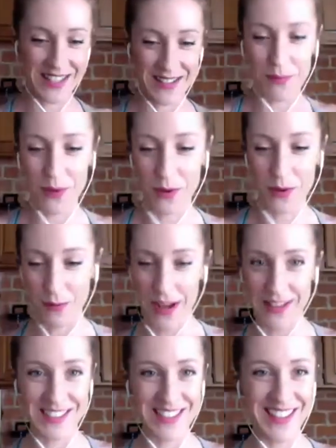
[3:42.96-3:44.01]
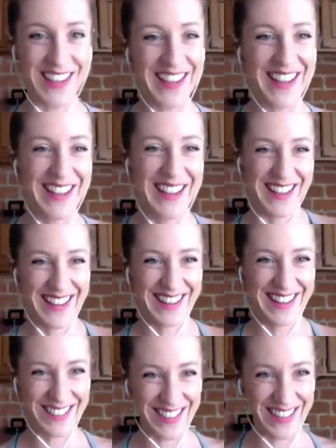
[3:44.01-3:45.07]
blow your minds.
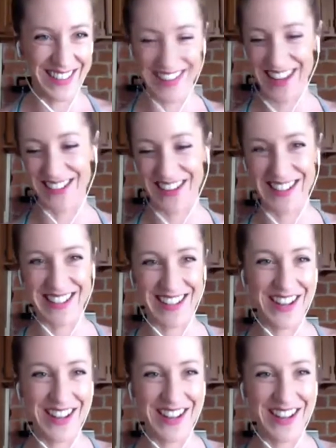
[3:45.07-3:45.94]
Go, take it away, Sarah.